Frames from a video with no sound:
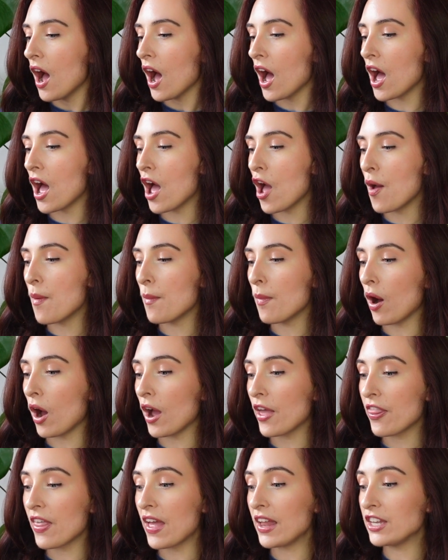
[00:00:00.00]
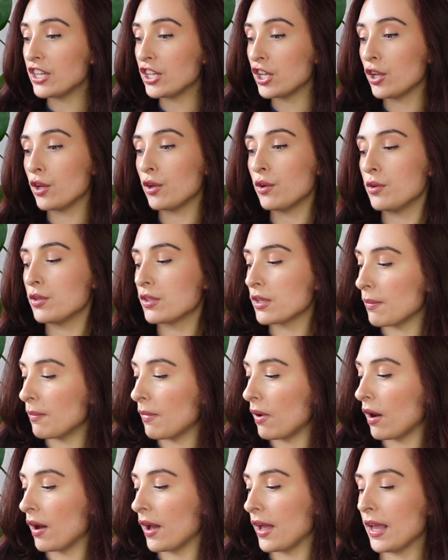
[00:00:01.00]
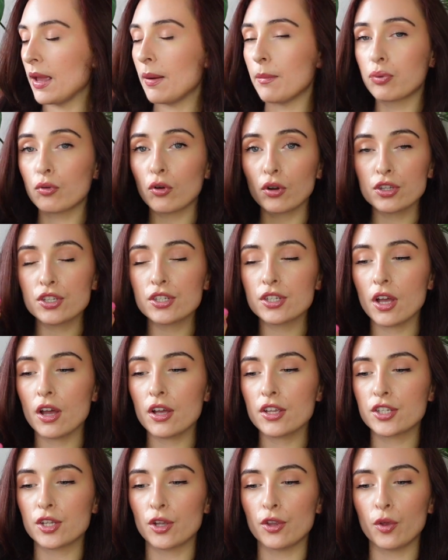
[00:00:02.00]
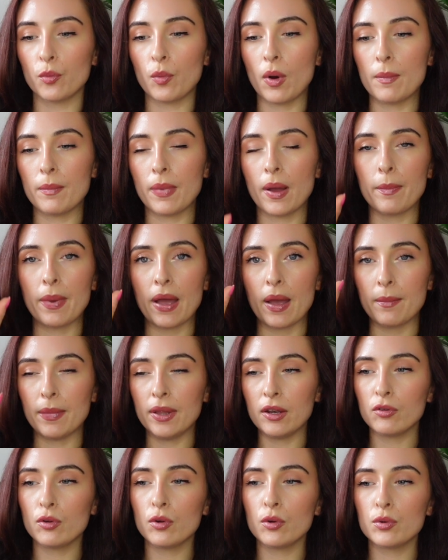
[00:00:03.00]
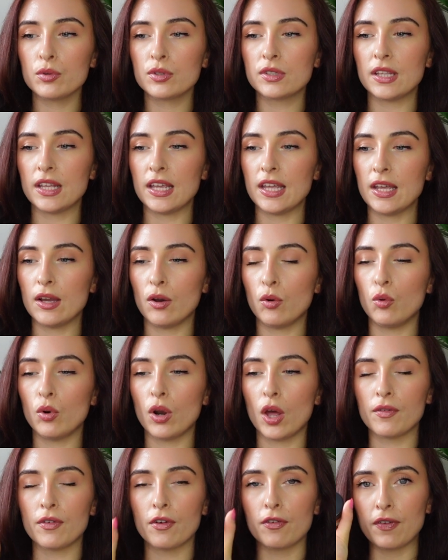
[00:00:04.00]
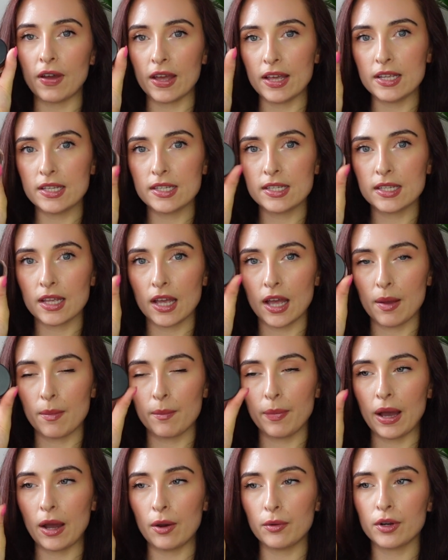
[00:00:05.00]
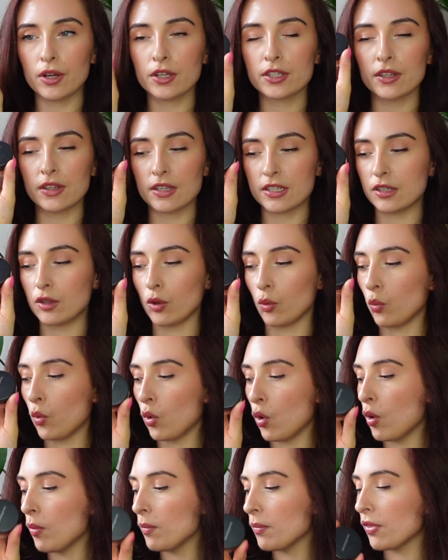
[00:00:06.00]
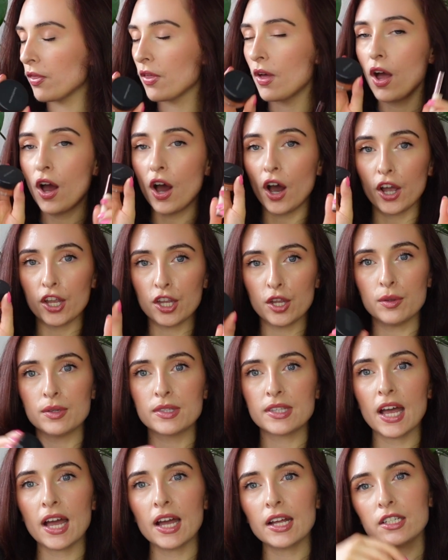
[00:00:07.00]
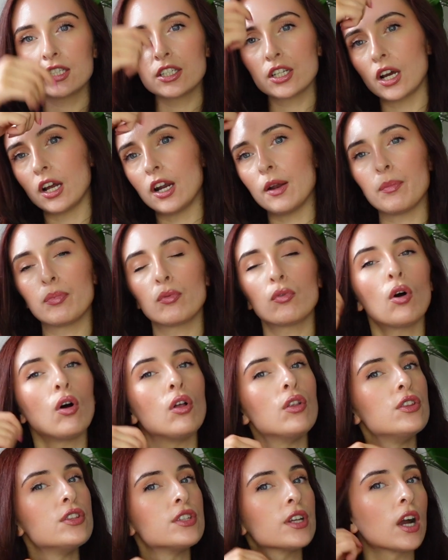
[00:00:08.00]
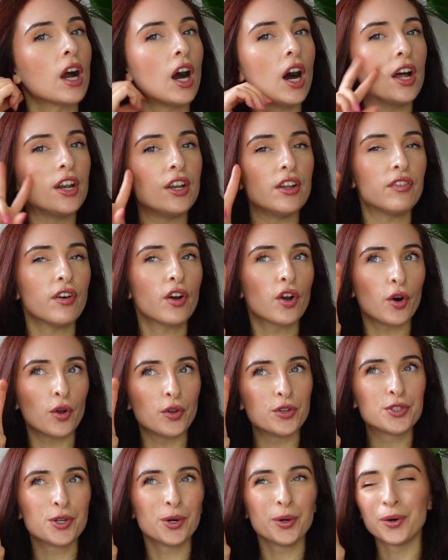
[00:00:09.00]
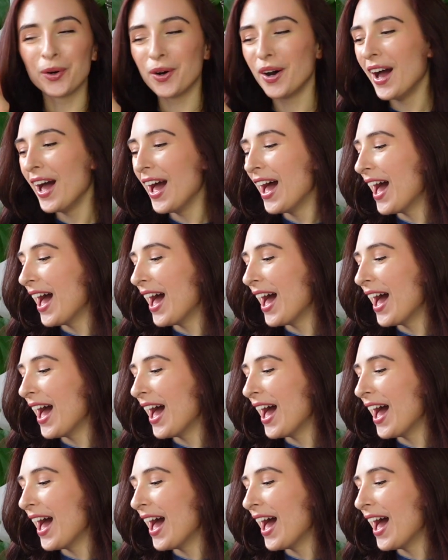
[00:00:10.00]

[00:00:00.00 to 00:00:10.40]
I then use my bronzer, so the one by Bare Minerals, the all over face powder. So this is the Warmth. I use that to kind of bronze and kind of contour.